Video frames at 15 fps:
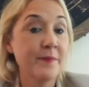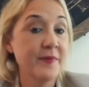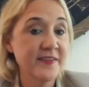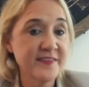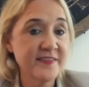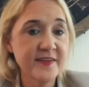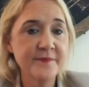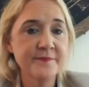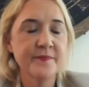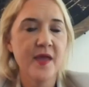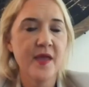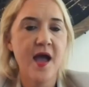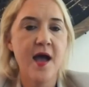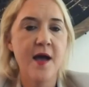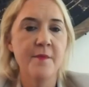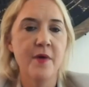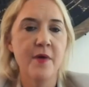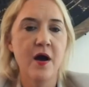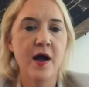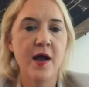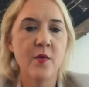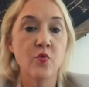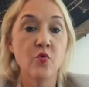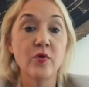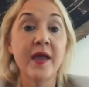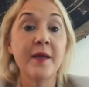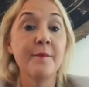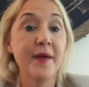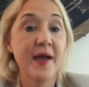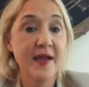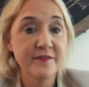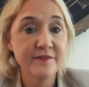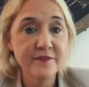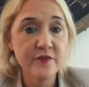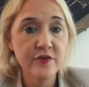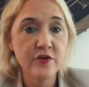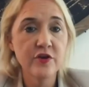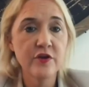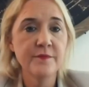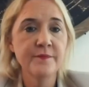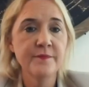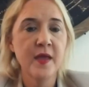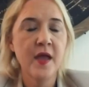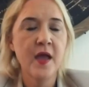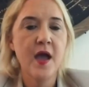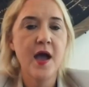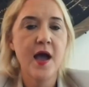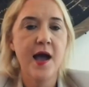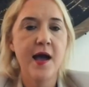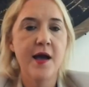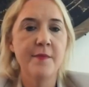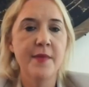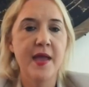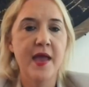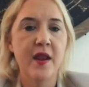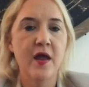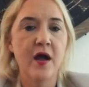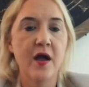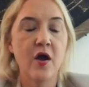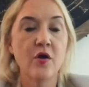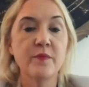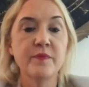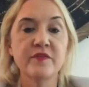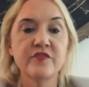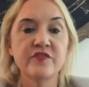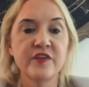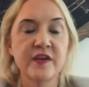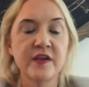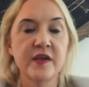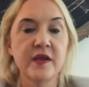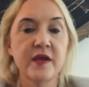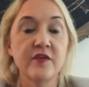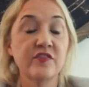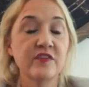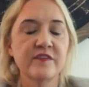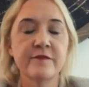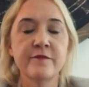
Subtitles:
Minister. I will campaign for her, and I hope that she's a